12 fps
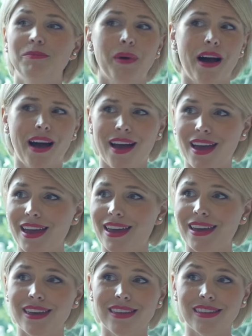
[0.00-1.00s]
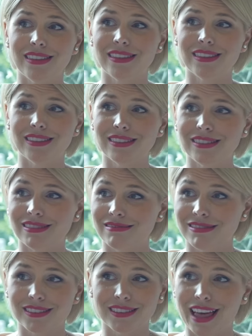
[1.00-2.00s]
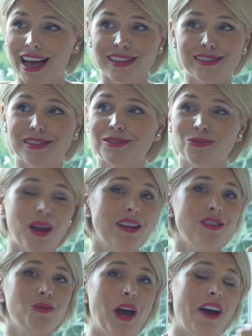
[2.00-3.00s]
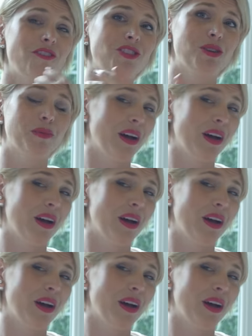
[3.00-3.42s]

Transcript: by the last thread you have in your